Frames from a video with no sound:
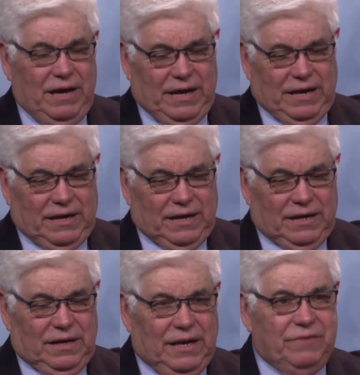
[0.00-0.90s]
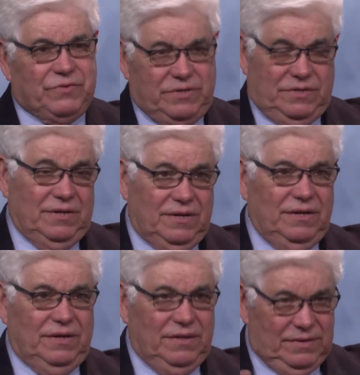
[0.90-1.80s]
and it lifts
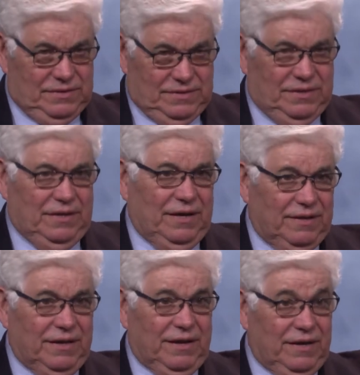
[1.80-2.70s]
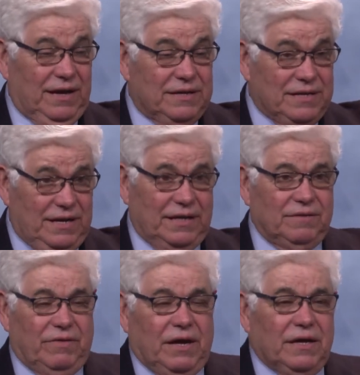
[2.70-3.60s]
the, the
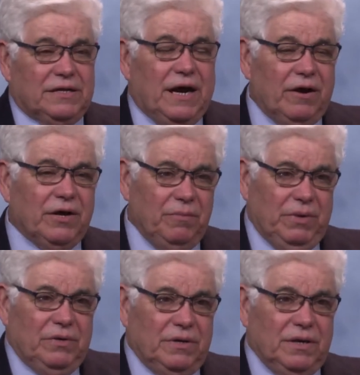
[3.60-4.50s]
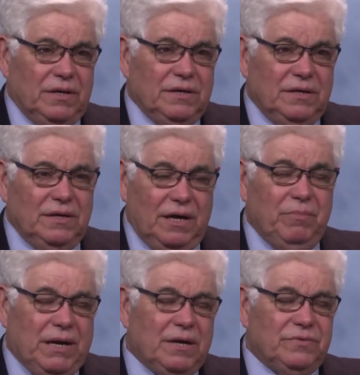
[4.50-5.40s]
intellect of the entire community.
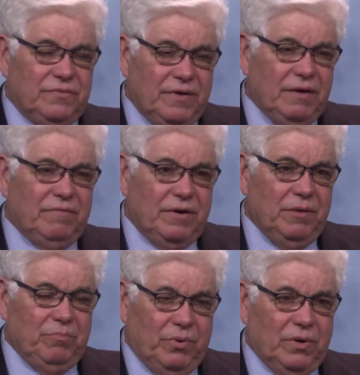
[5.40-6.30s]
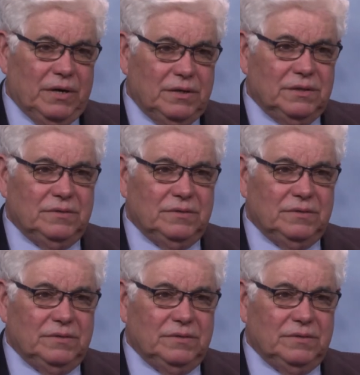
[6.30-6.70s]
It becomes very, very important.